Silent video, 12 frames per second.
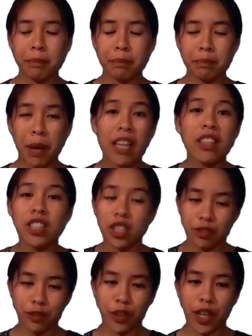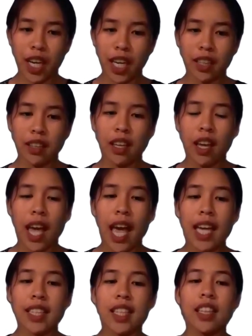punished for it,
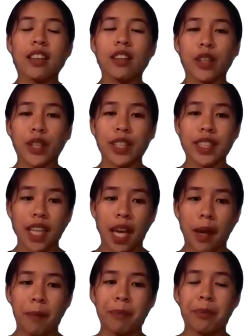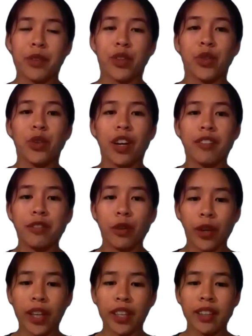and it learns him to
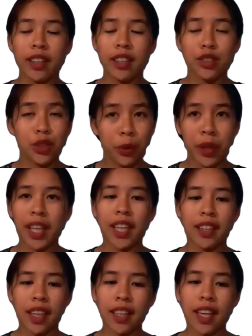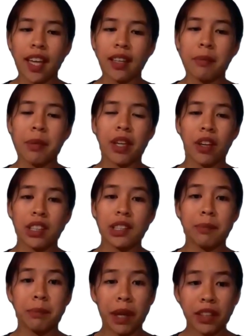avoid doing it again because
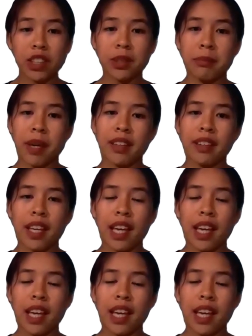punishment